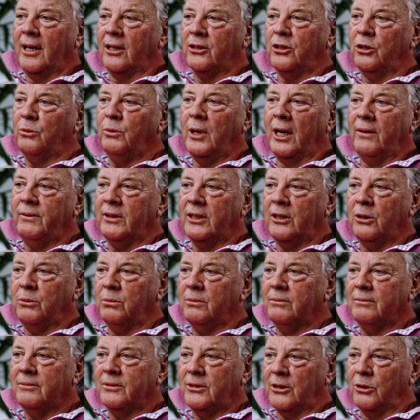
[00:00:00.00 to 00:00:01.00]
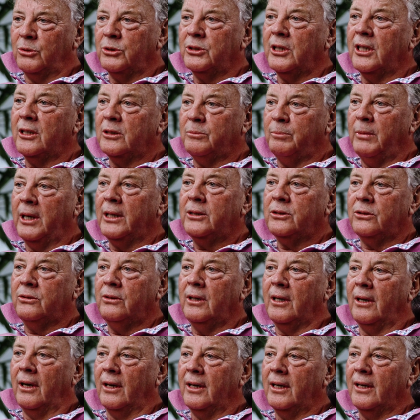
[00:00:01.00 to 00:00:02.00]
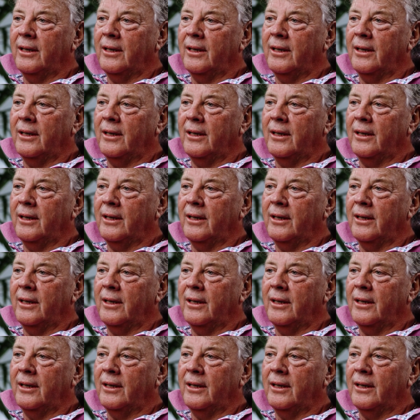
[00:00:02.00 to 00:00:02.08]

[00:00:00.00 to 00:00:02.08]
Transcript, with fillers: I'll do whatever you, you say is best, really.